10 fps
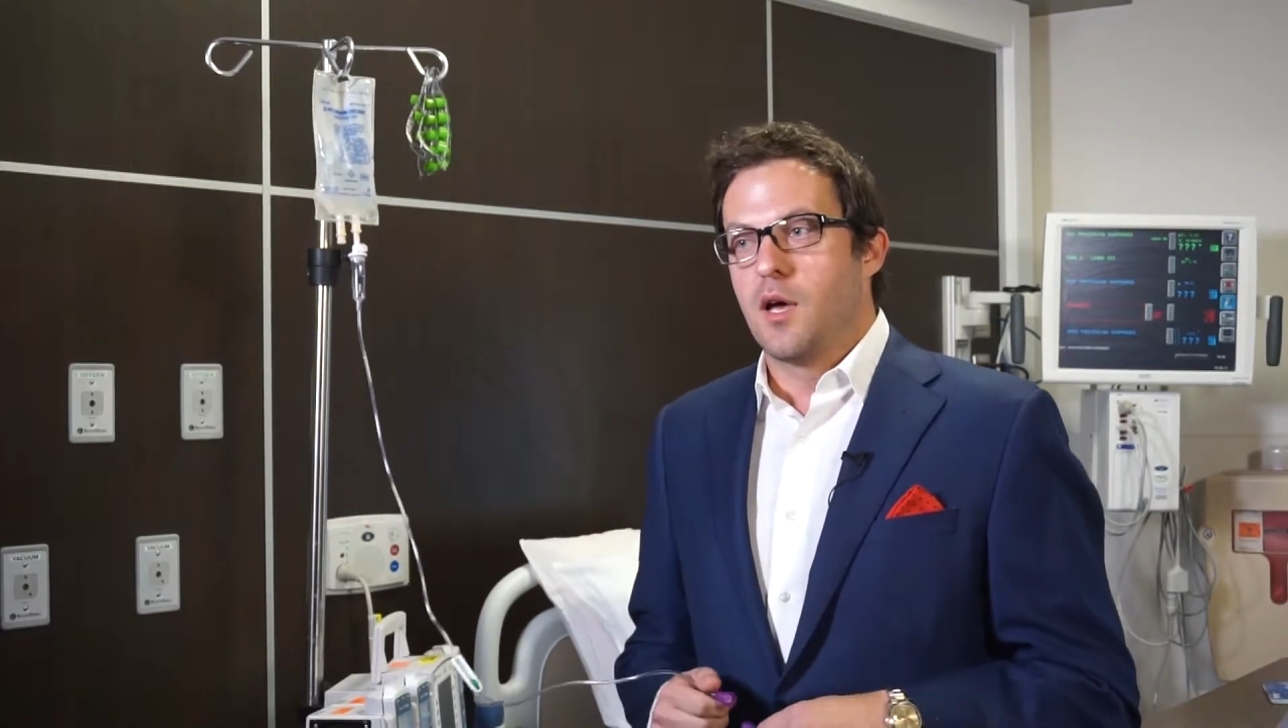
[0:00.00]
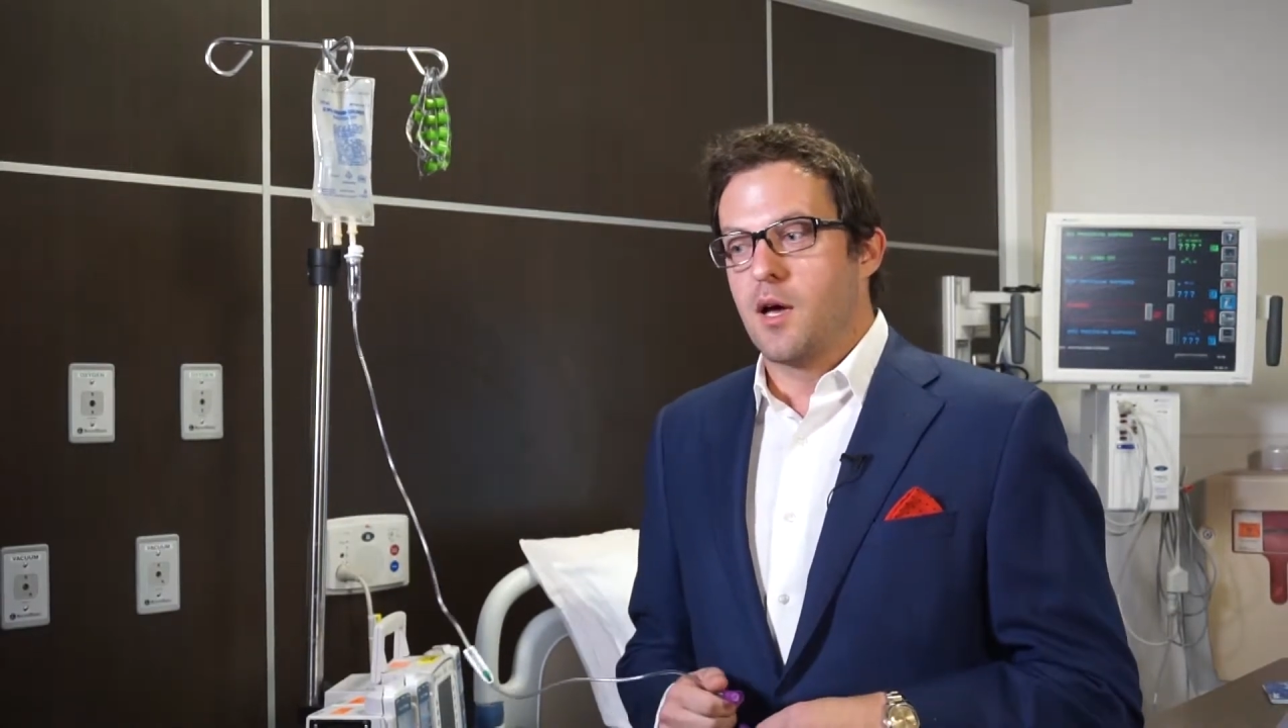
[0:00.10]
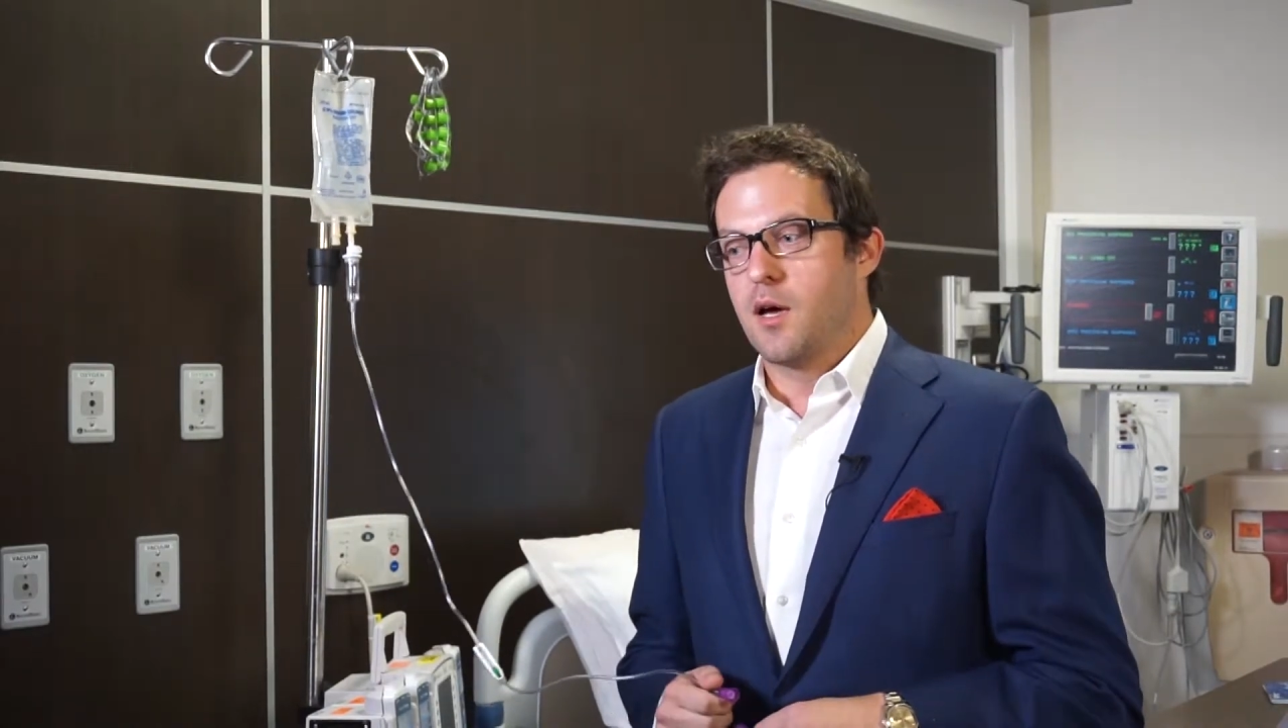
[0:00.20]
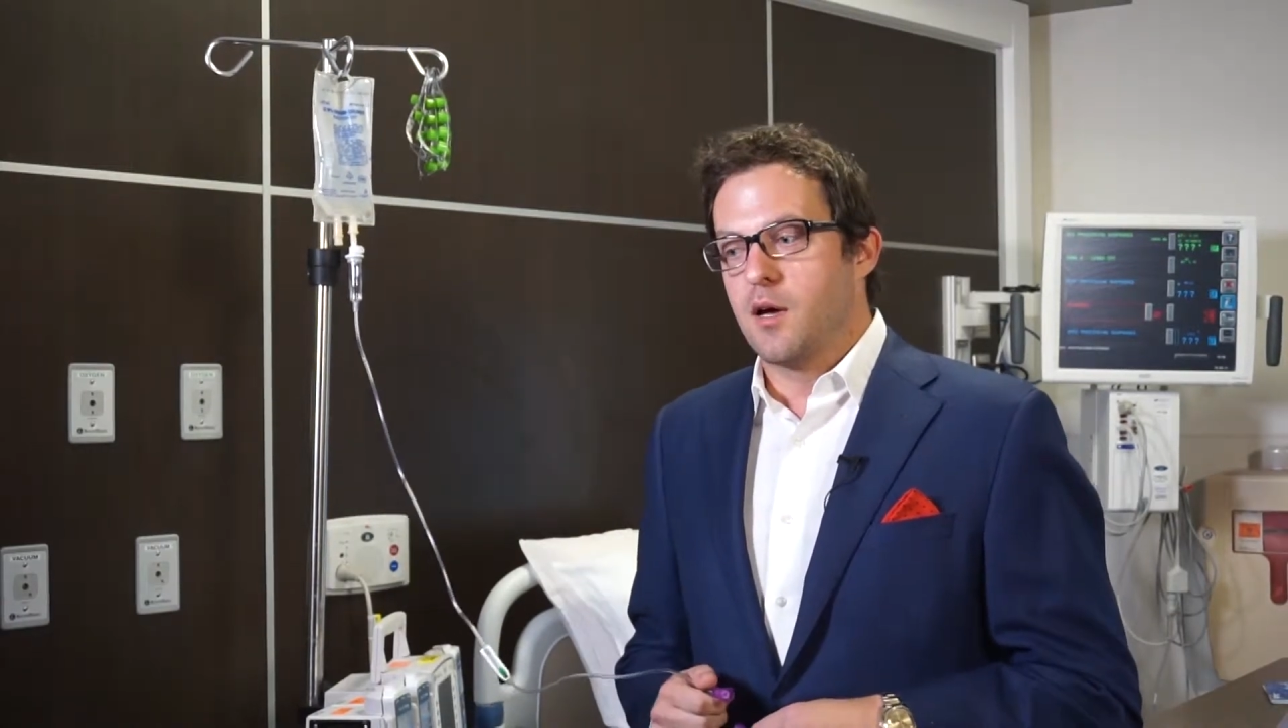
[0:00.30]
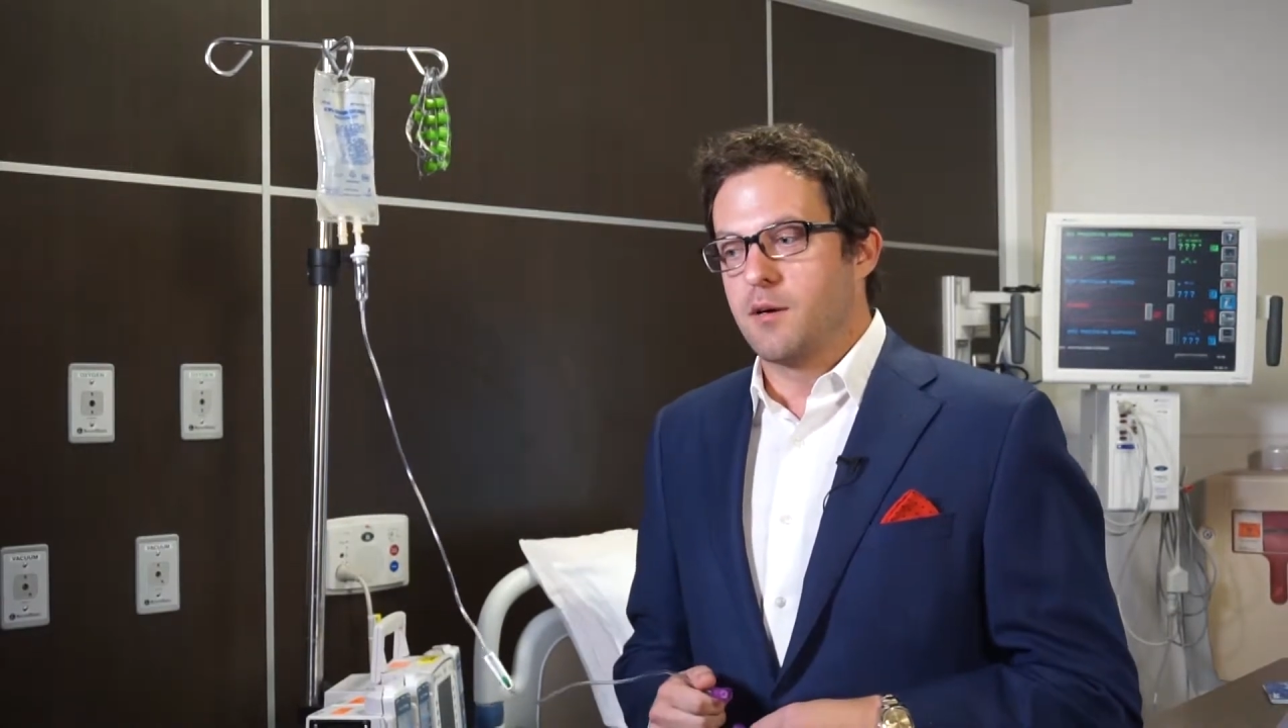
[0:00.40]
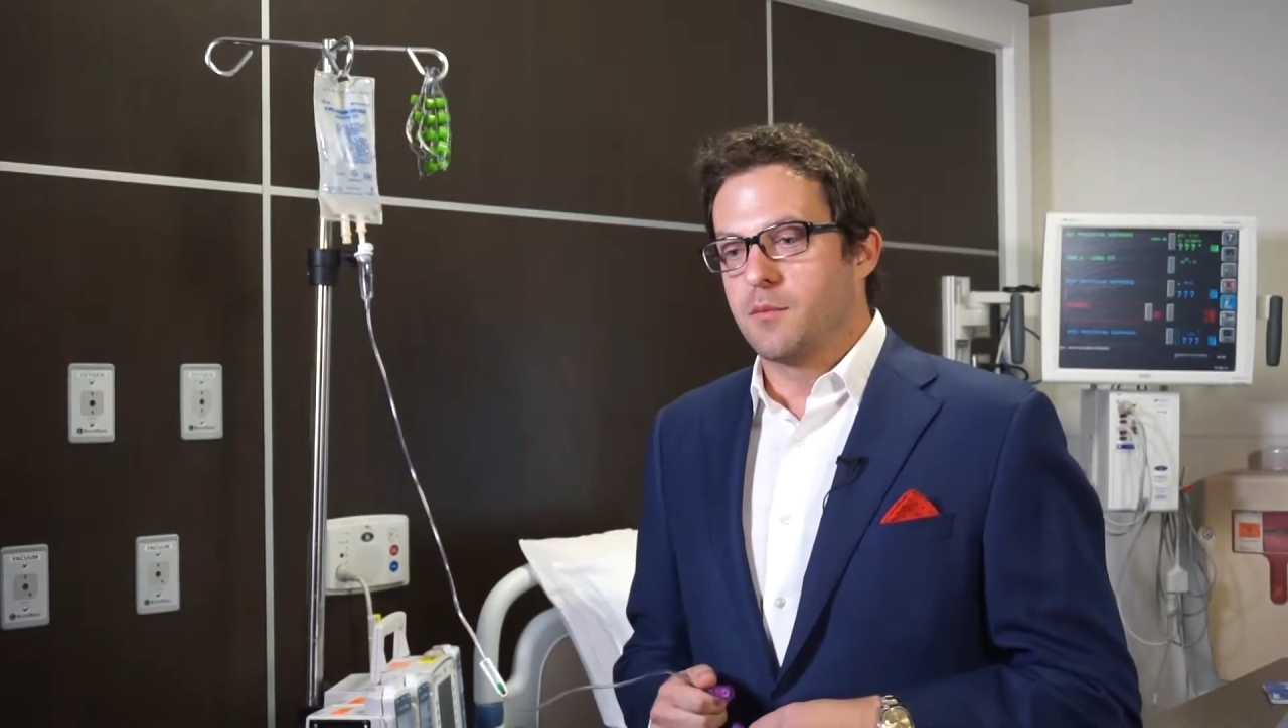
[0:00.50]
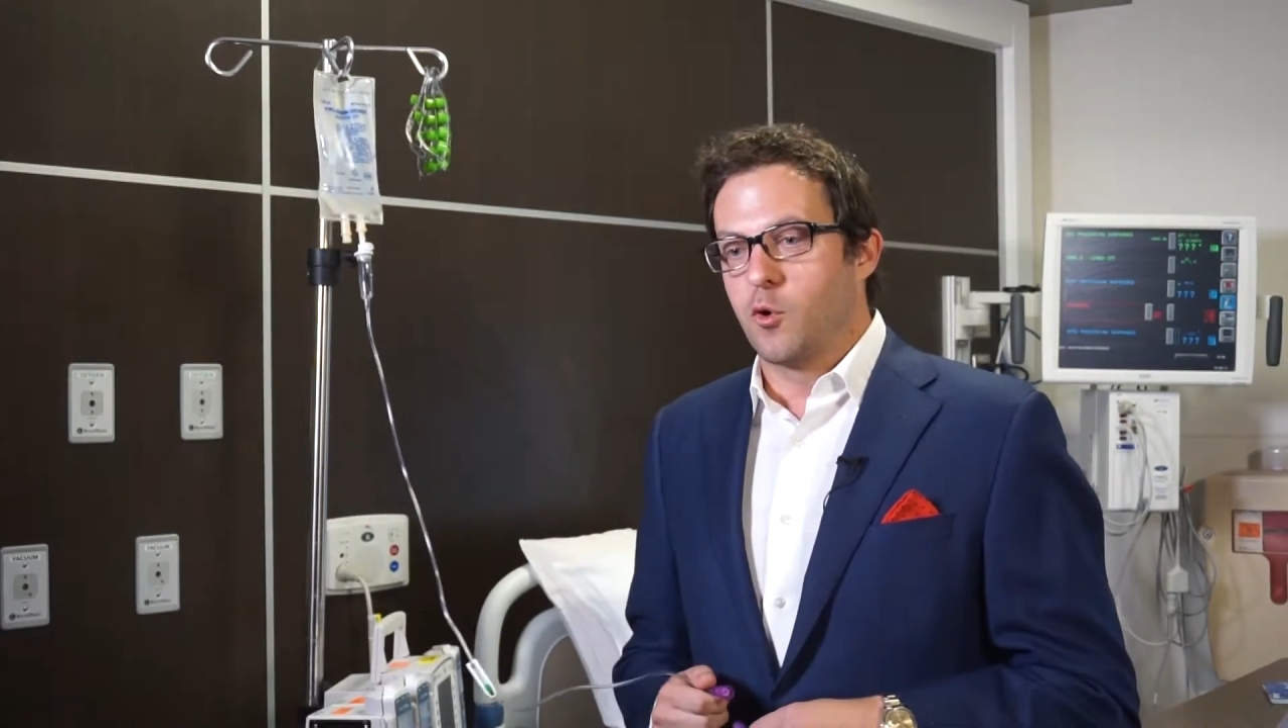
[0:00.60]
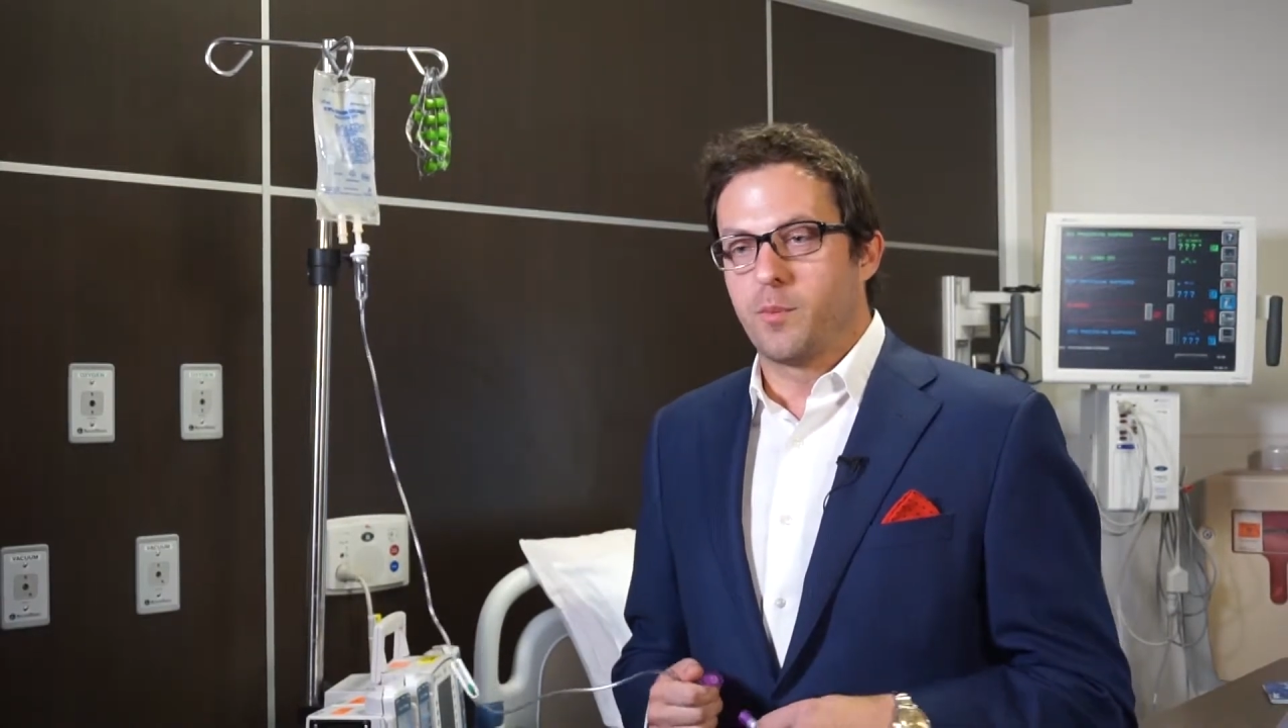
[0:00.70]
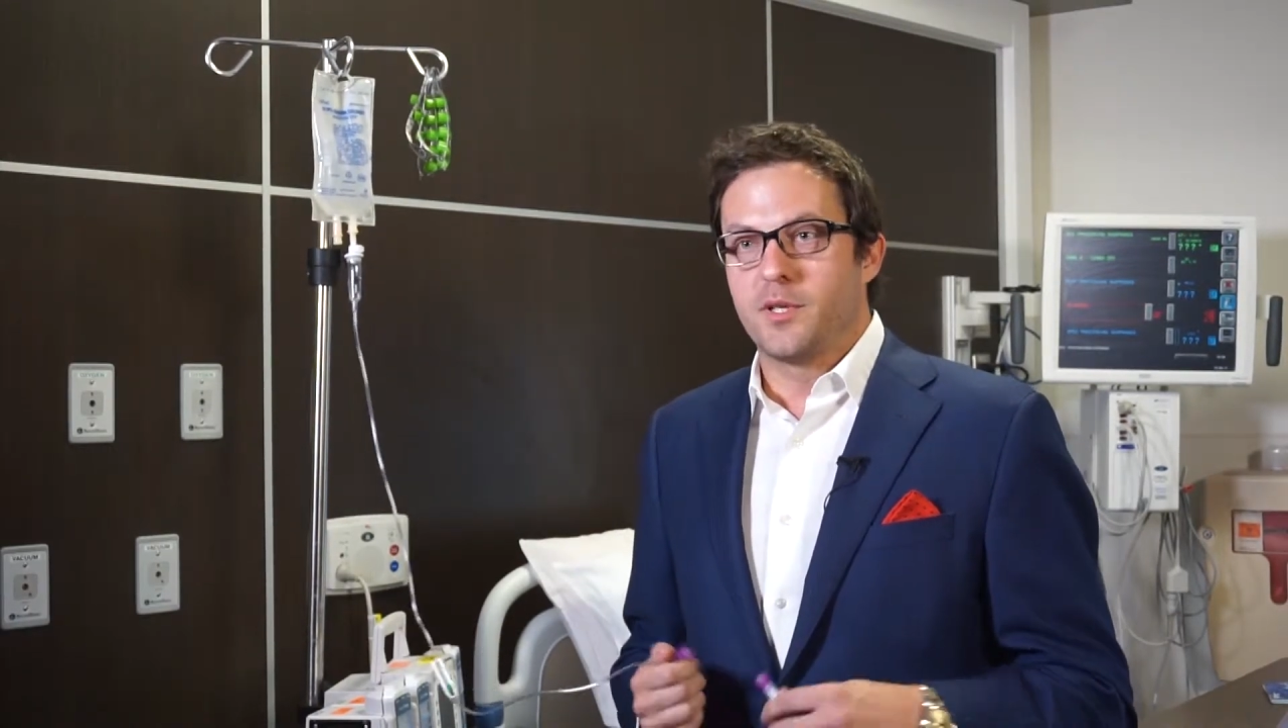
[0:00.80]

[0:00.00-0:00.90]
or